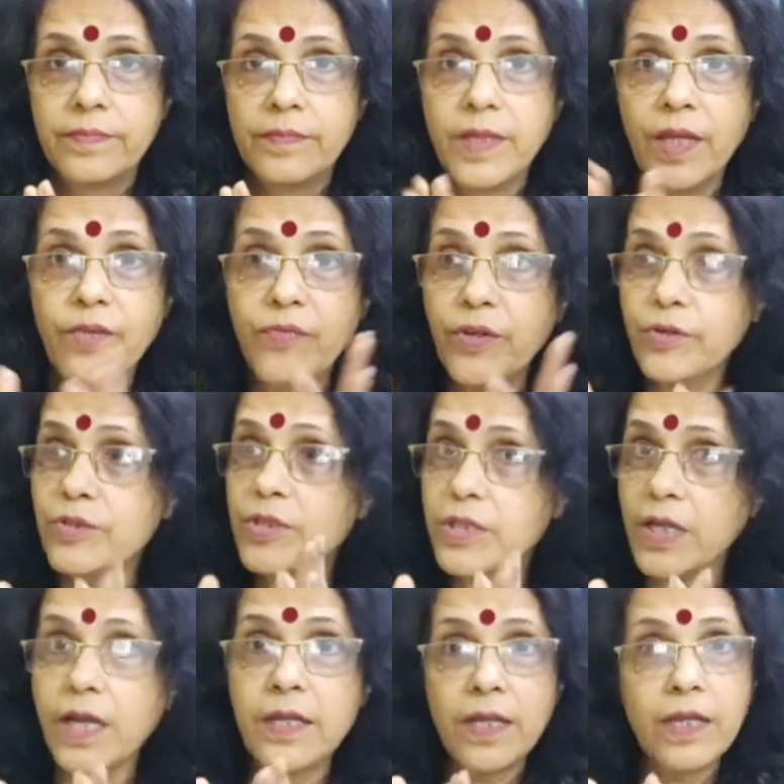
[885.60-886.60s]
If you
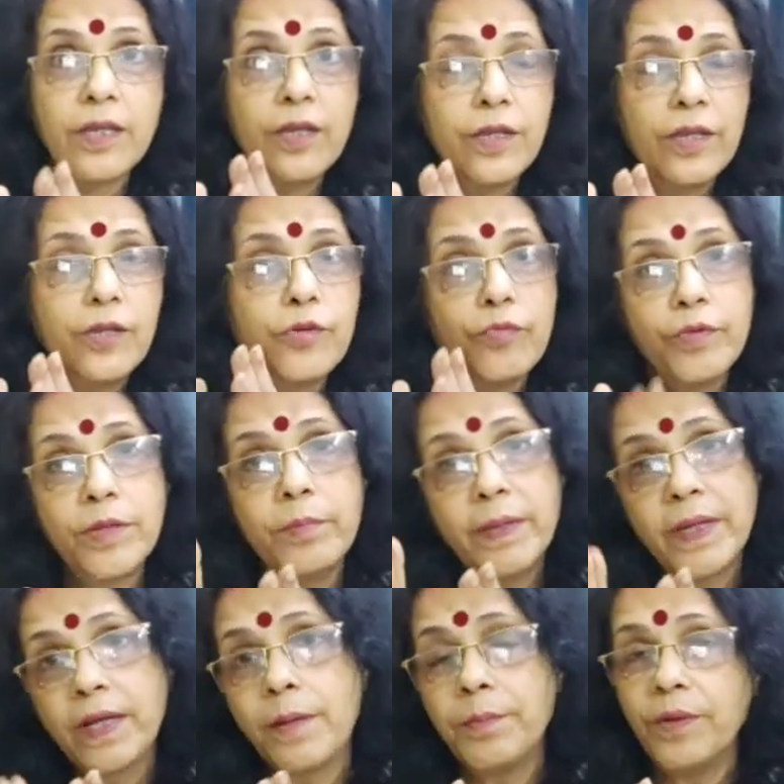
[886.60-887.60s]
study, you will
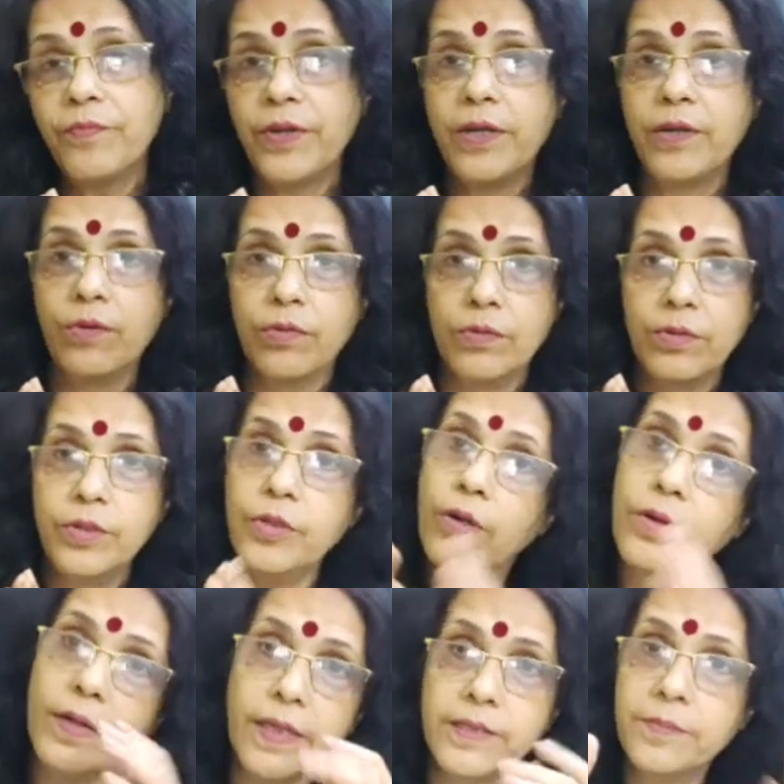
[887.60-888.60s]
become a widow.
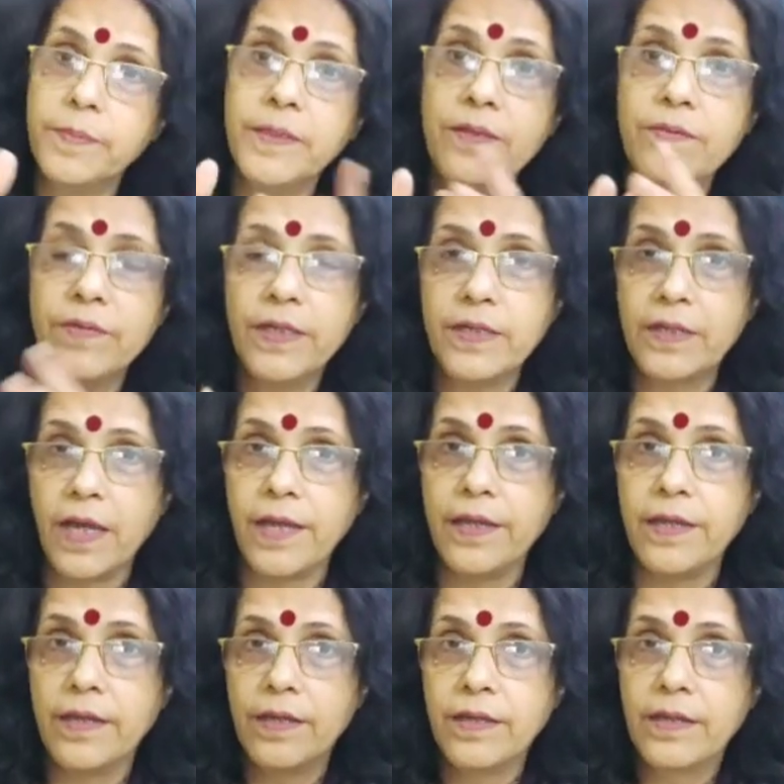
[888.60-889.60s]
Your husband will die.
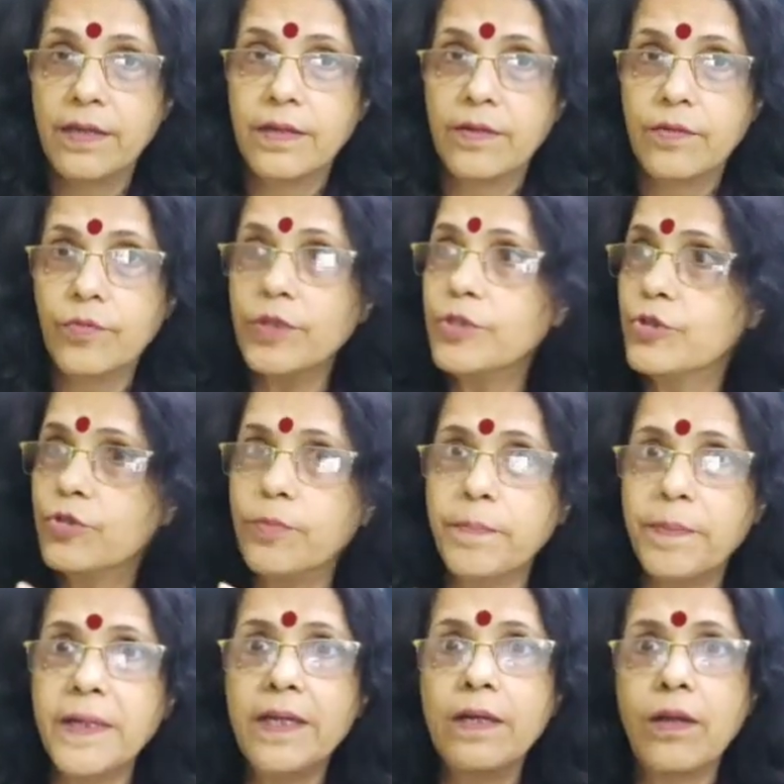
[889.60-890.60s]
What
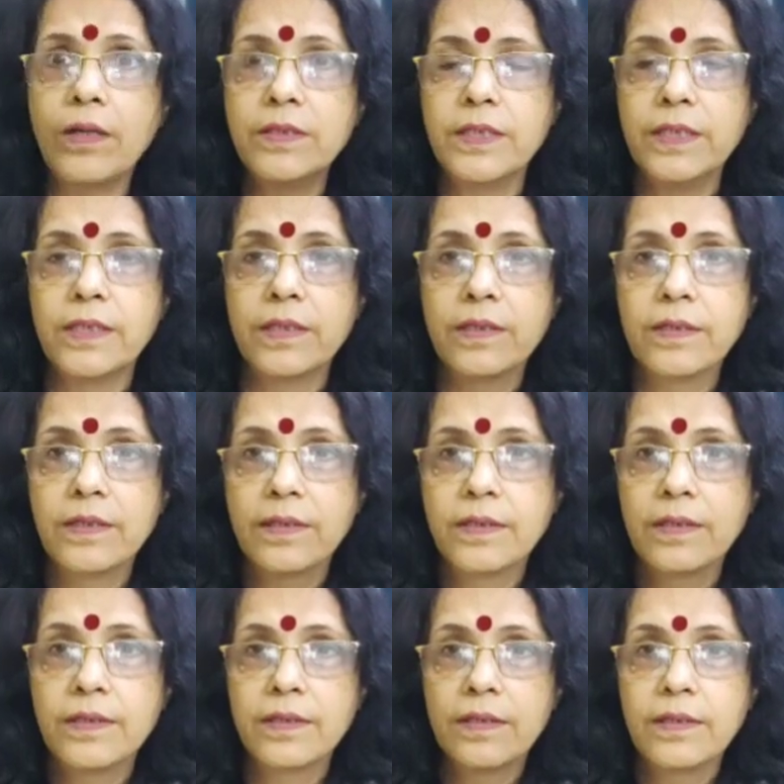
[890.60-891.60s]
stupid logic.
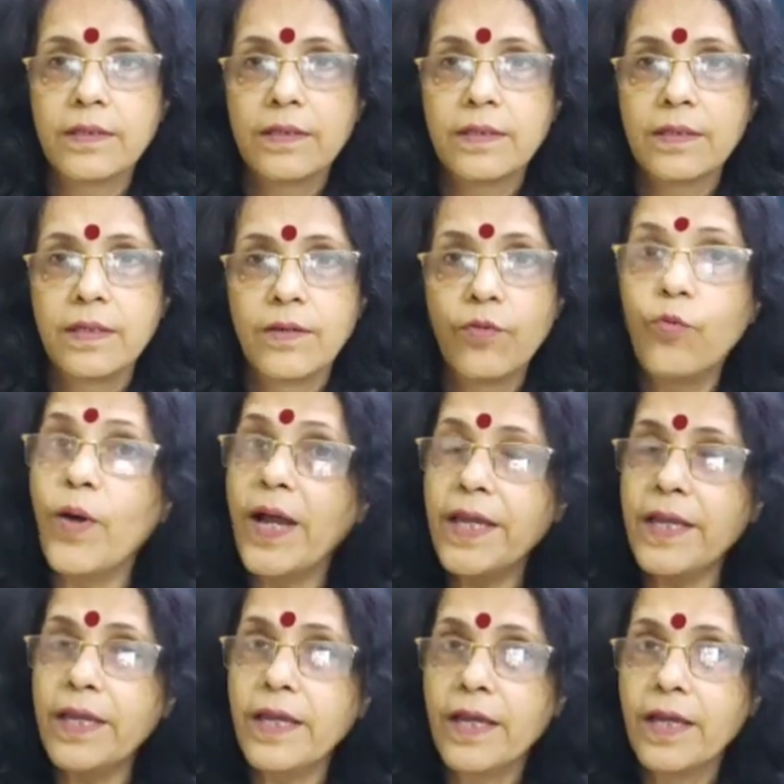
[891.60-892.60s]

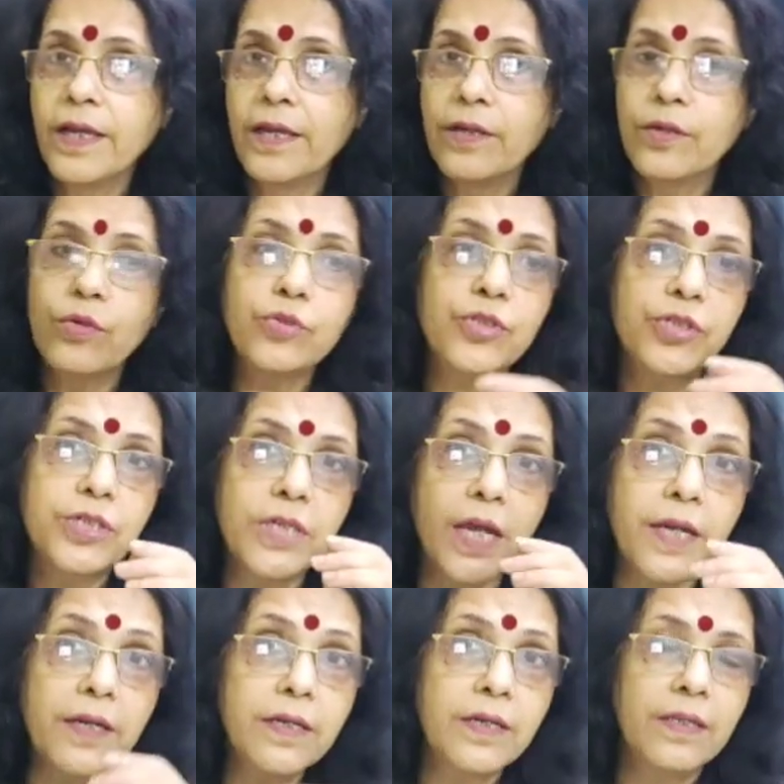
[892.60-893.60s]
Why? To
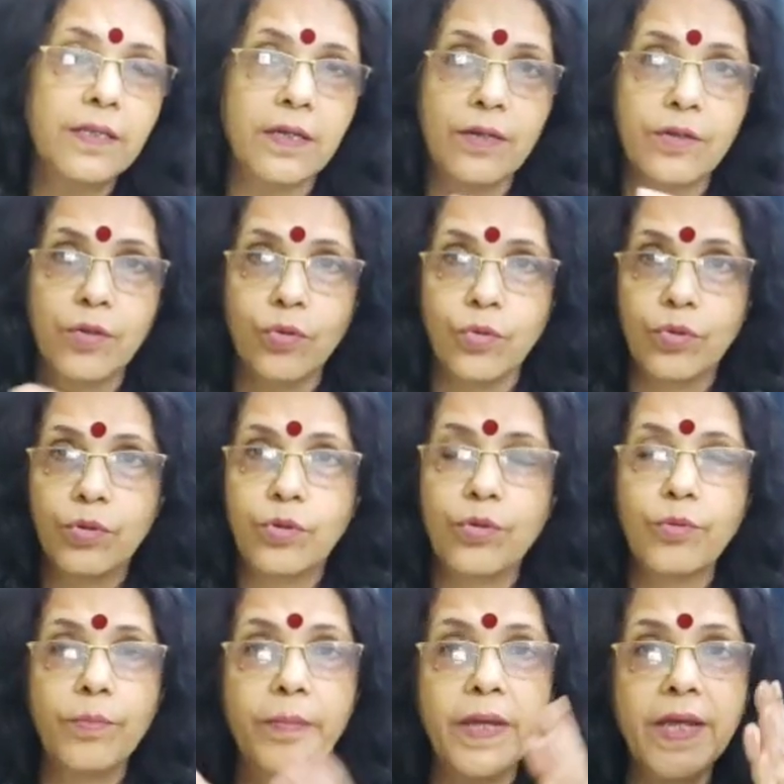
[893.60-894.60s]
stunt the growth,
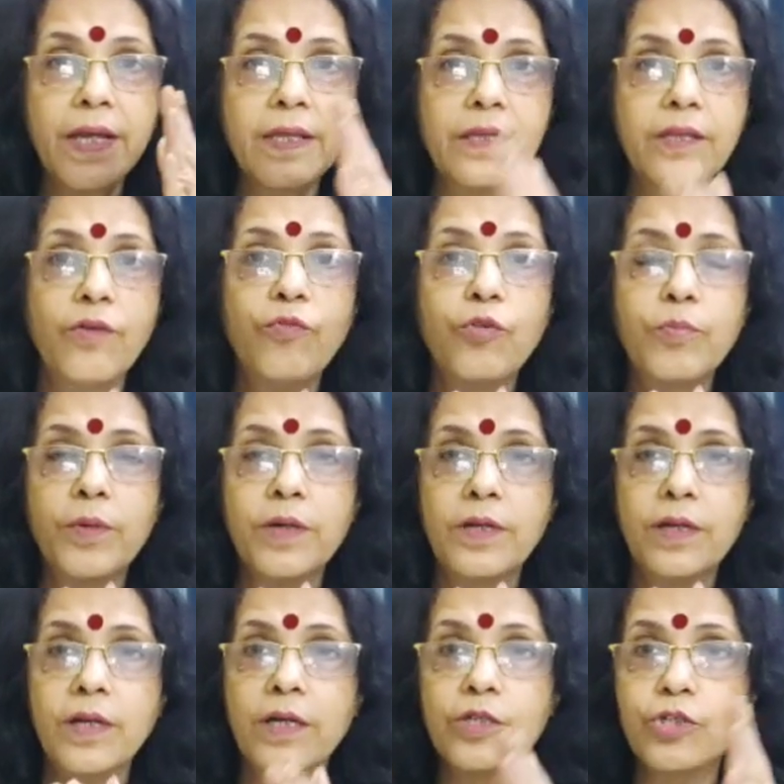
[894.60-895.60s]
to make the
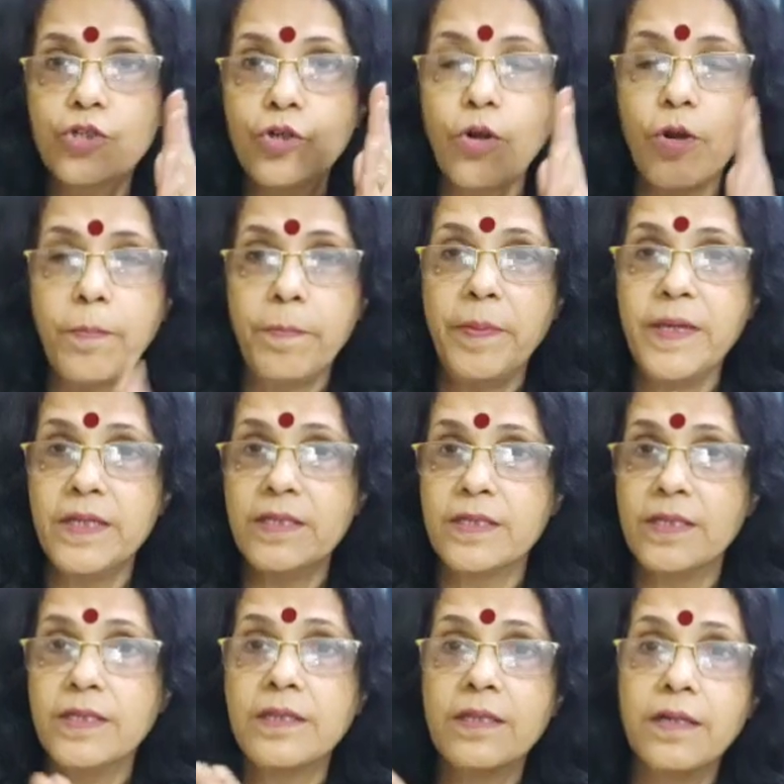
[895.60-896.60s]
woman a
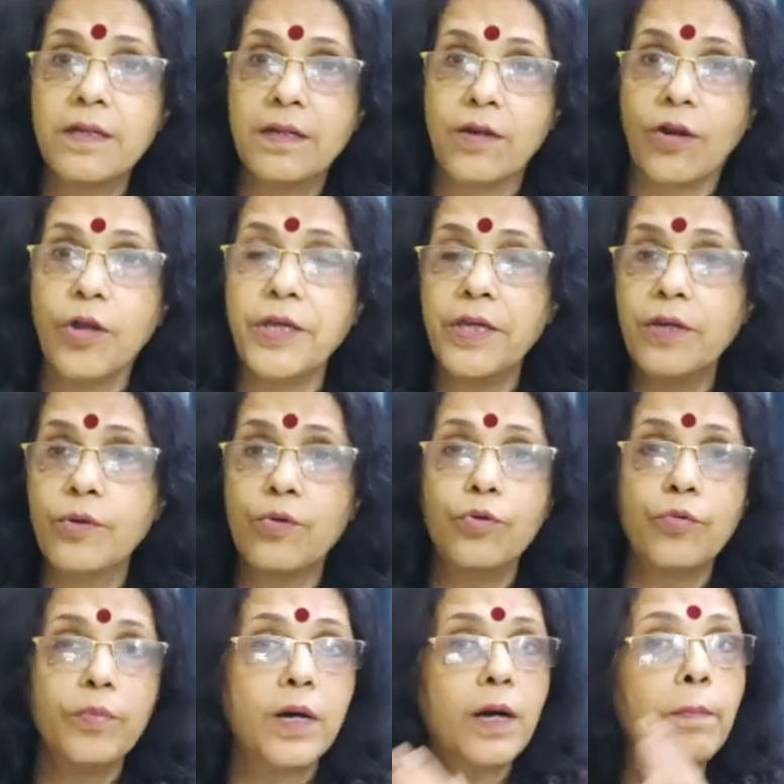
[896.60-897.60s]
showpiece in the drawing
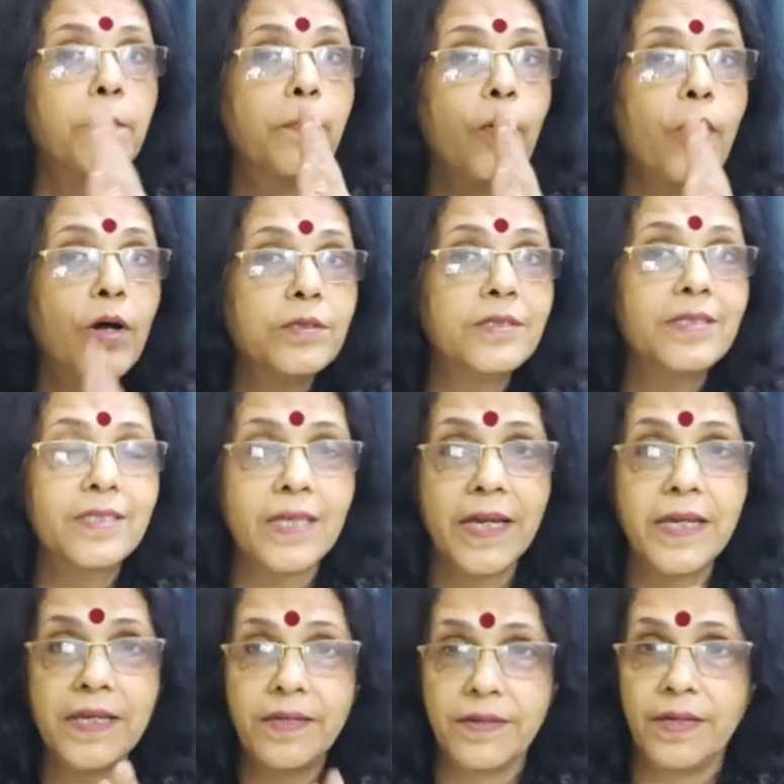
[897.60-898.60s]
room, a
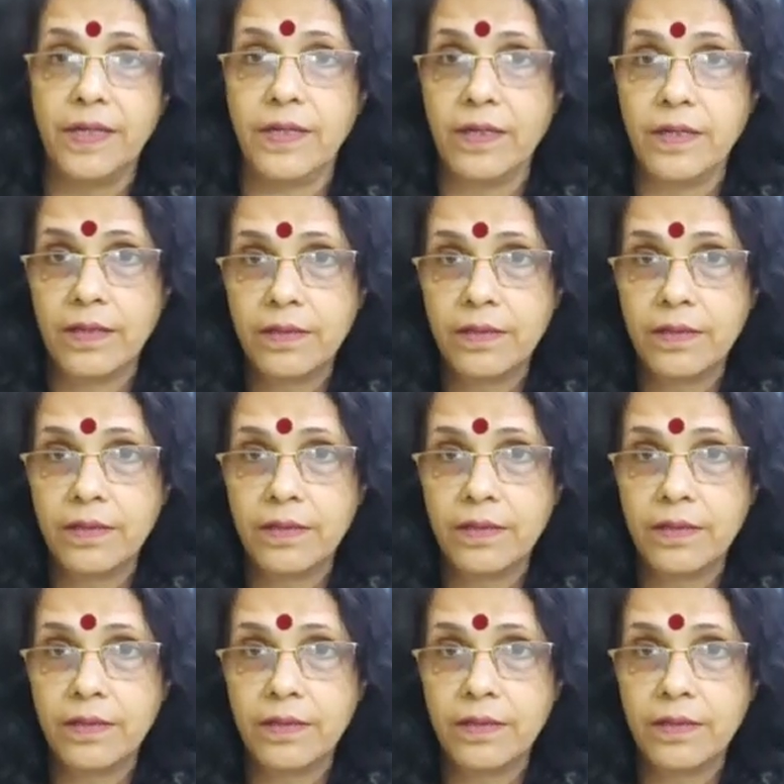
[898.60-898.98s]
bonsai tree.